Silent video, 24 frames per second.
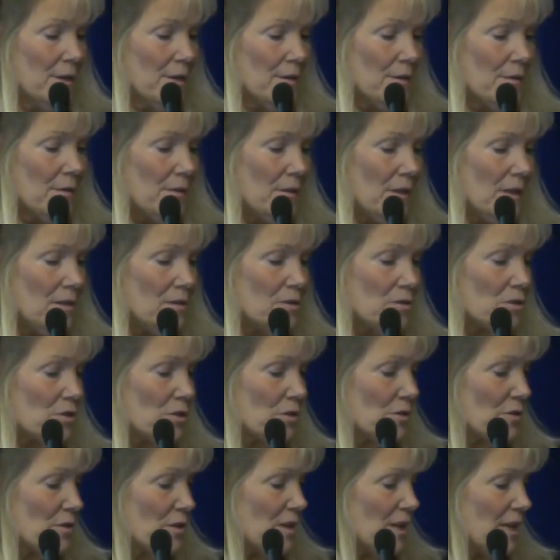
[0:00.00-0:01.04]
These
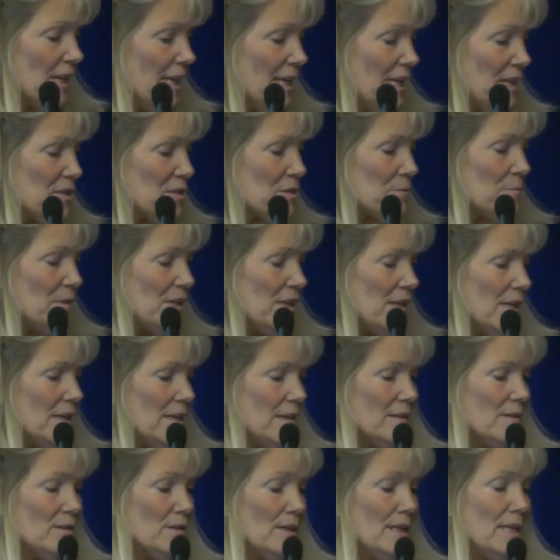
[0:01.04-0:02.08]
children need
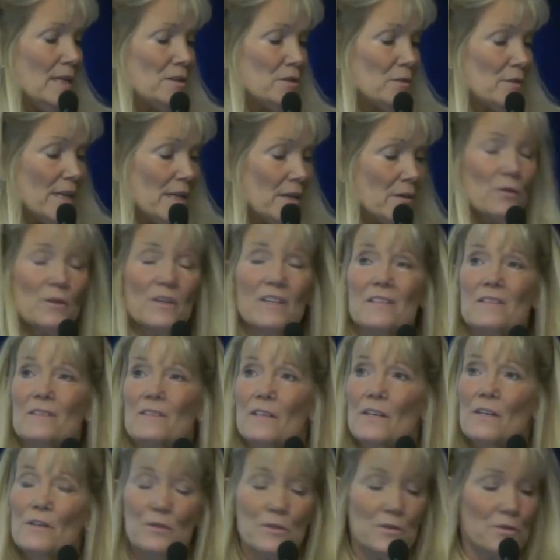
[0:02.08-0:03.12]
to increase
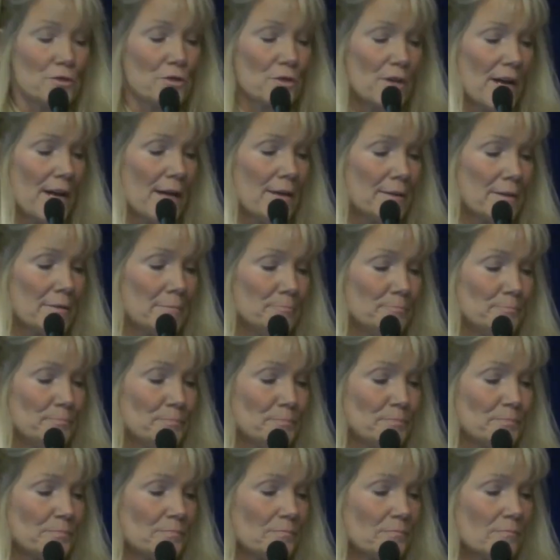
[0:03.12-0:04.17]
their strength
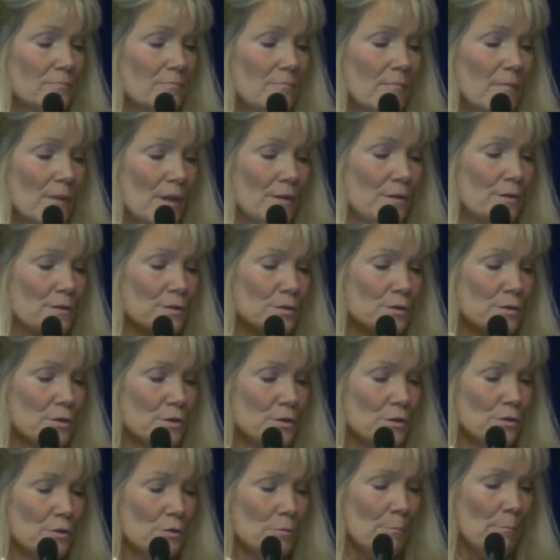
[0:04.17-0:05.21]

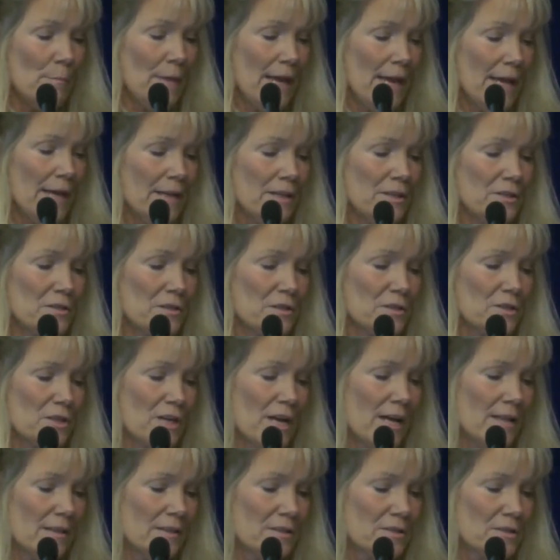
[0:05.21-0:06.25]
to manage the
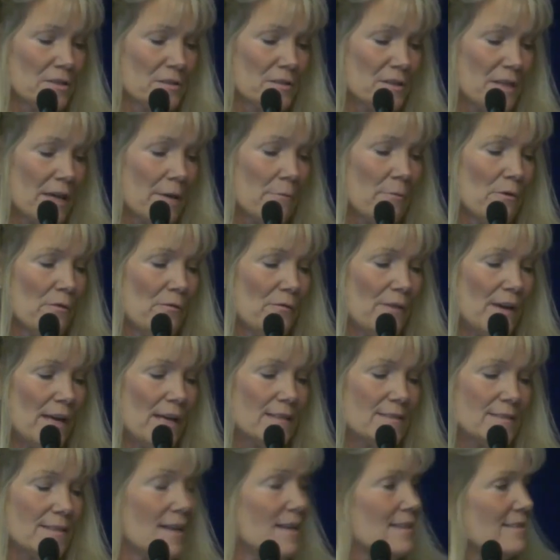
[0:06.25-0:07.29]
challenges they will
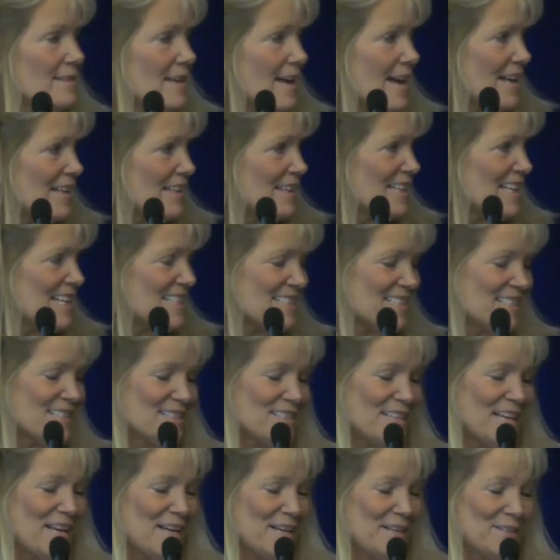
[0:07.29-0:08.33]
face as
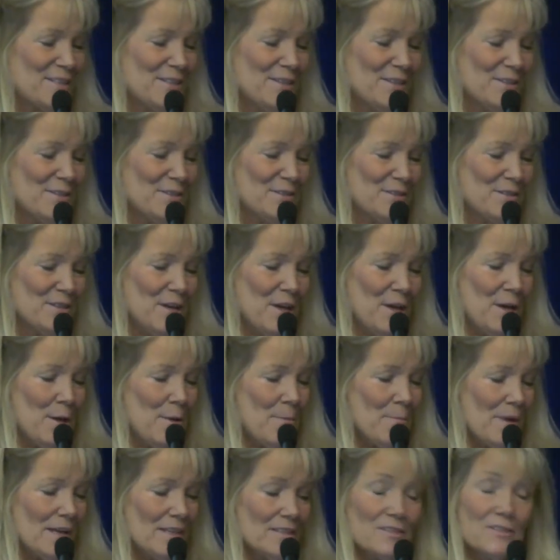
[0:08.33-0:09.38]
adolescents and adults
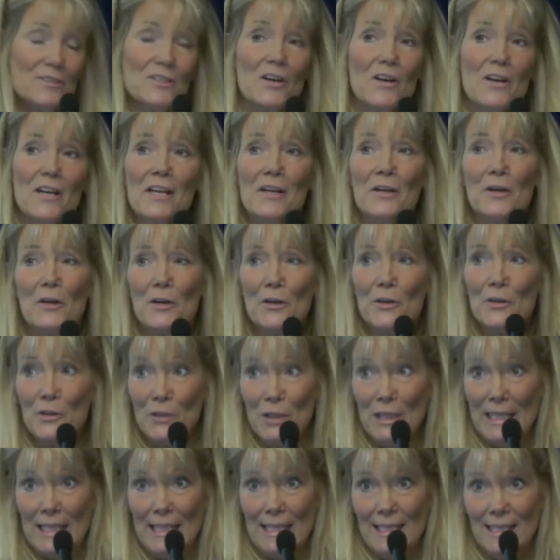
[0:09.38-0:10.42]
by starting
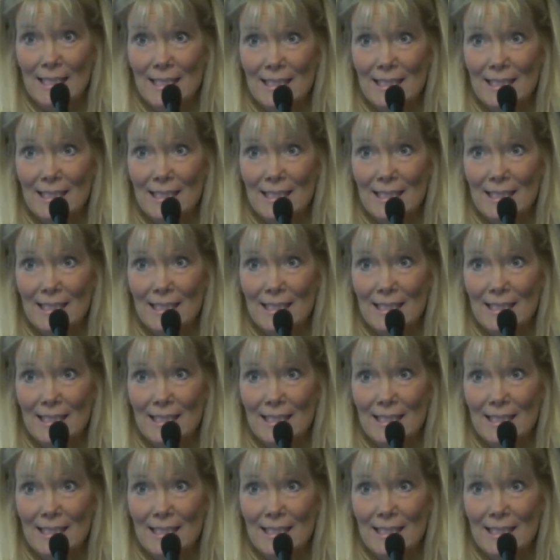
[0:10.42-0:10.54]
early,